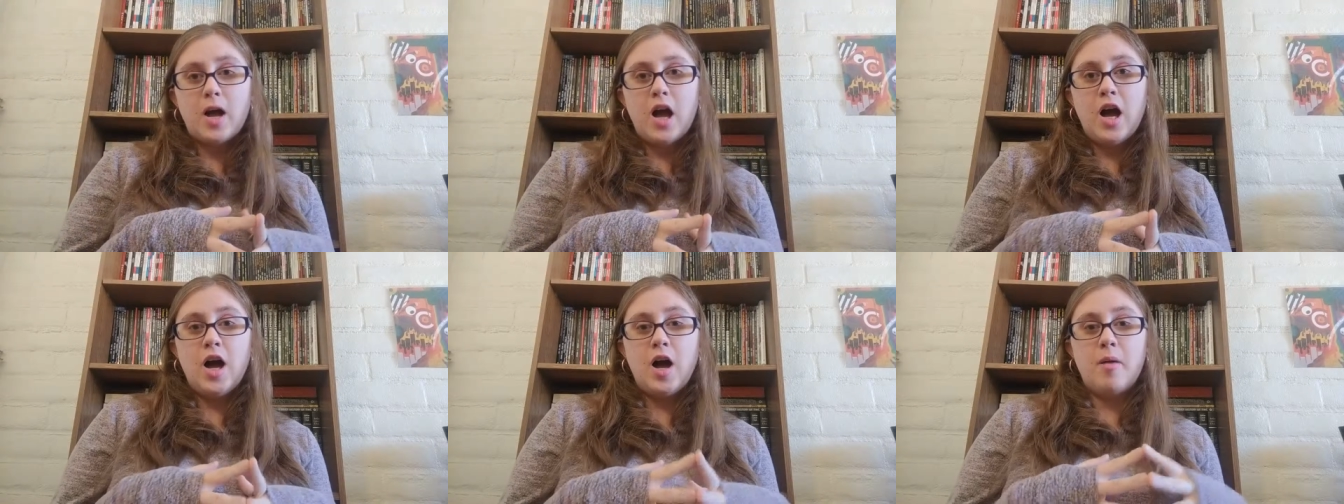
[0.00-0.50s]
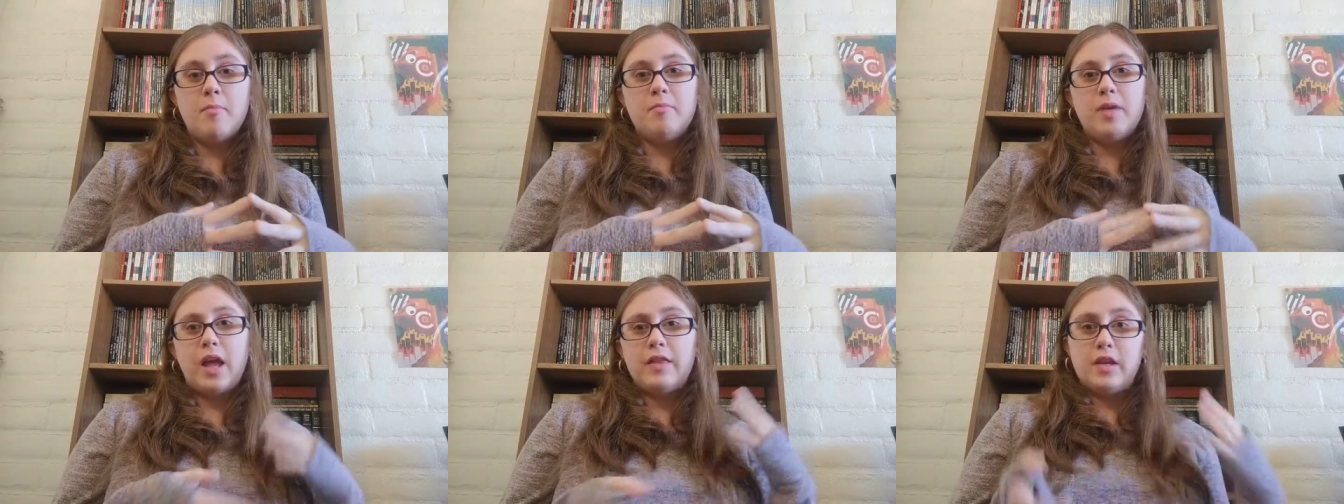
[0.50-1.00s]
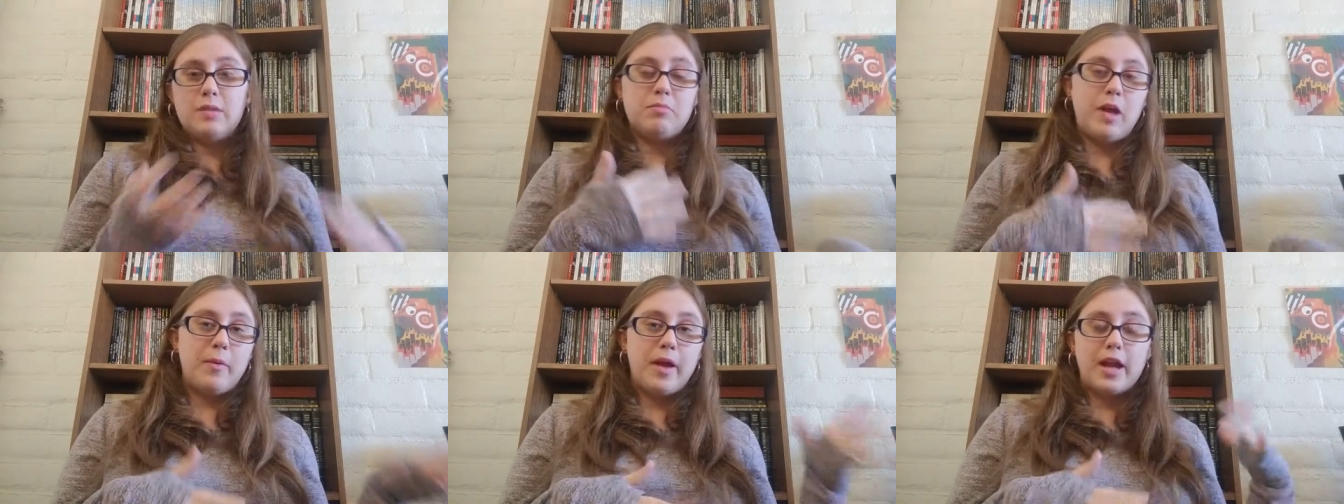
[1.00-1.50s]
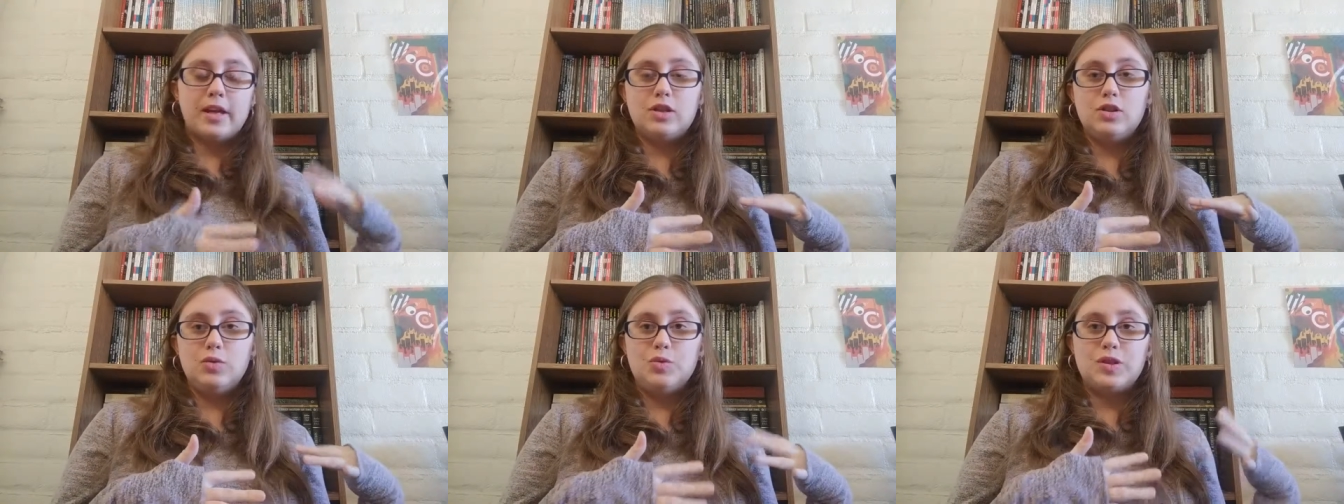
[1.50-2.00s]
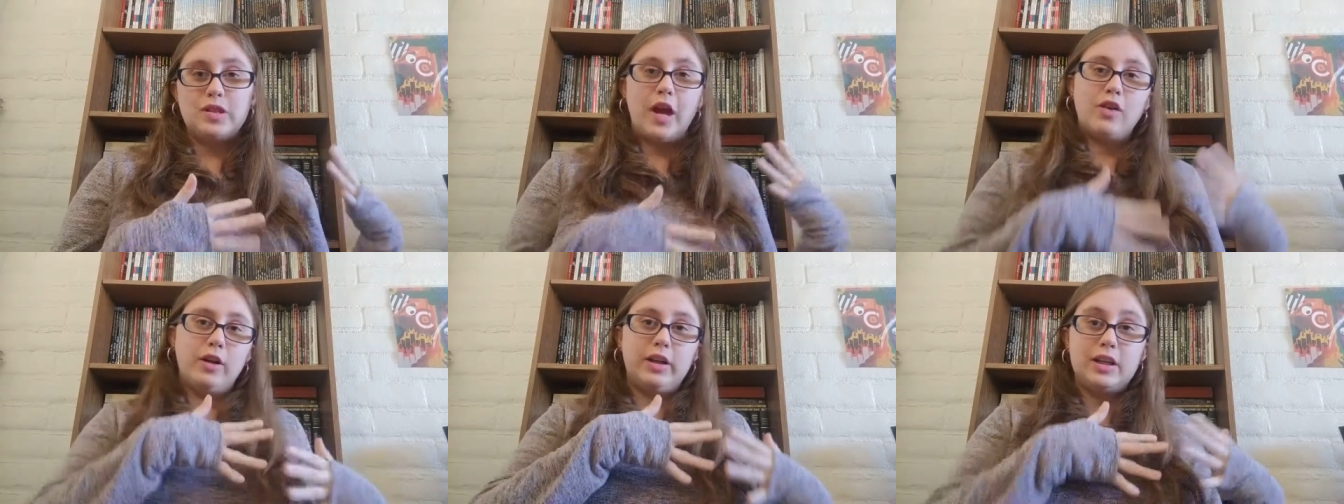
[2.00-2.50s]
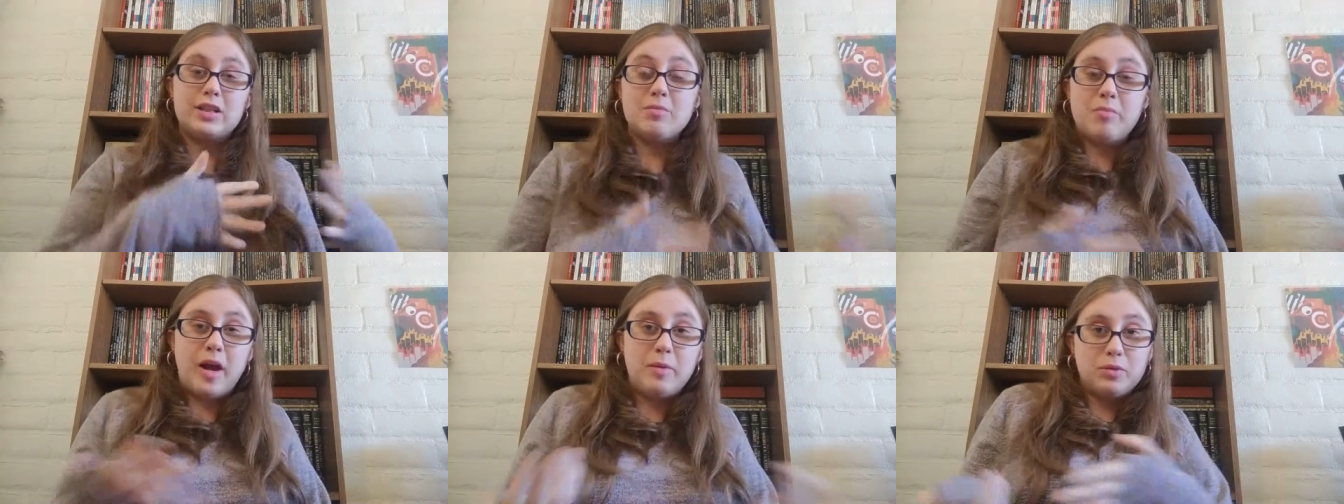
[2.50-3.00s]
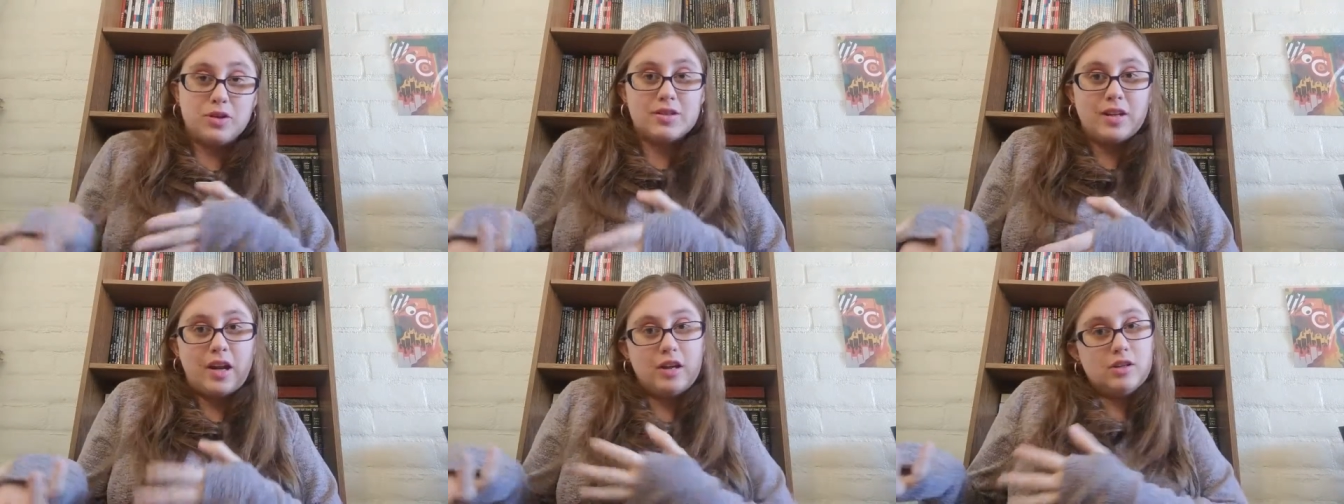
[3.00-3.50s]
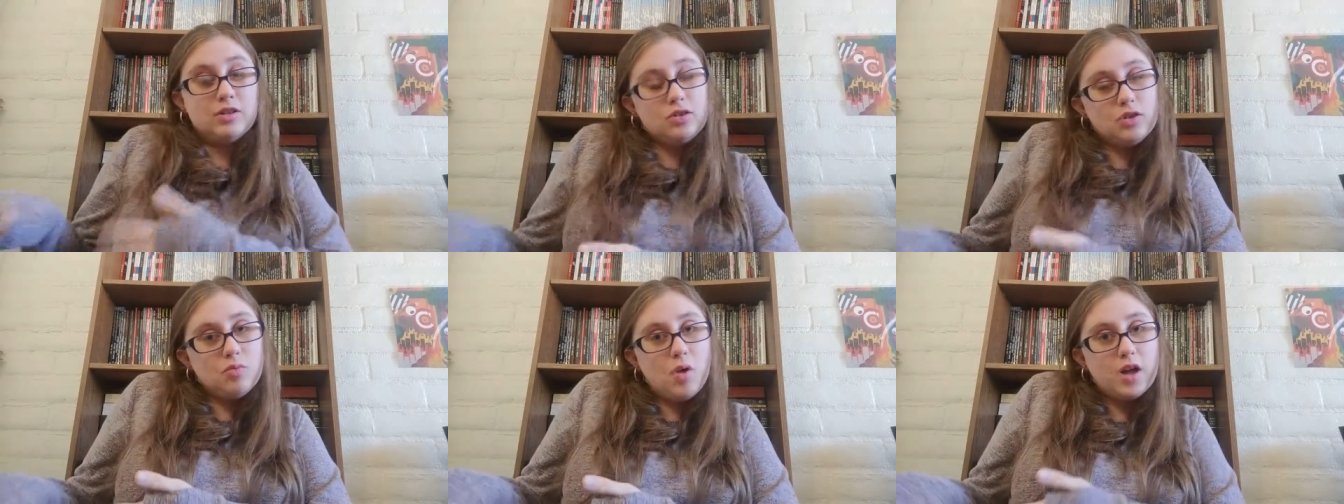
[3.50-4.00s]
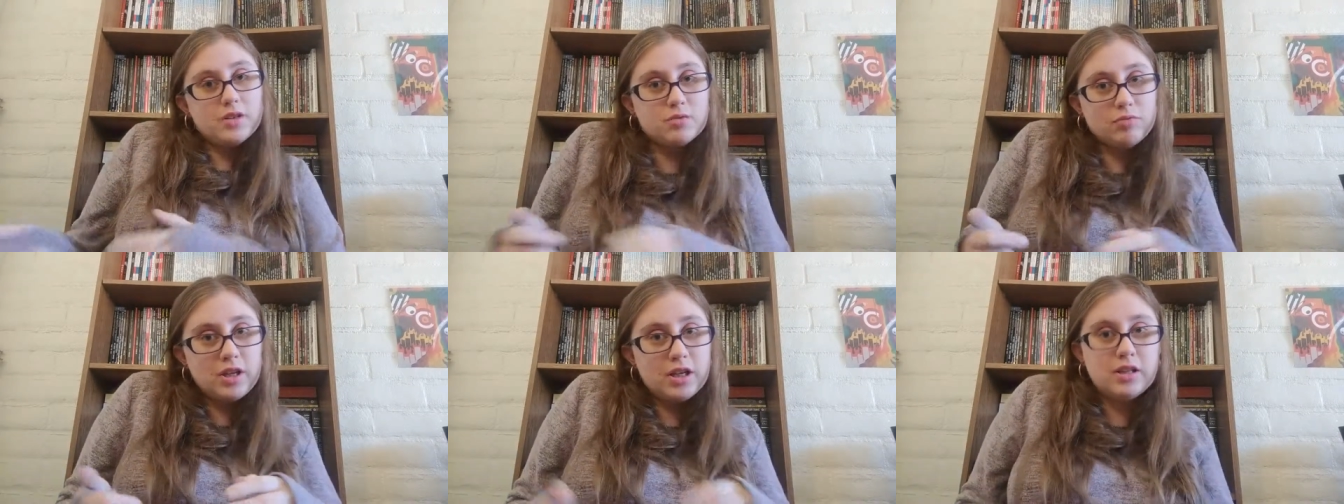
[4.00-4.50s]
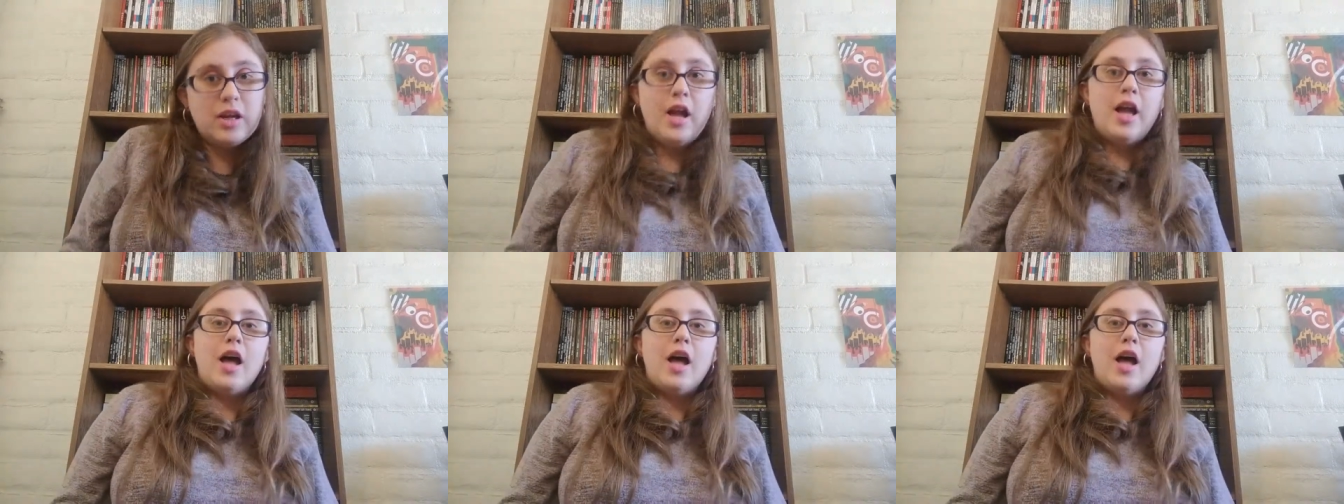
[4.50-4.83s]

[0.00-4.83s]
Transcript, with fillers: Um, and then that way I can use that credit to buy books that I do want to read.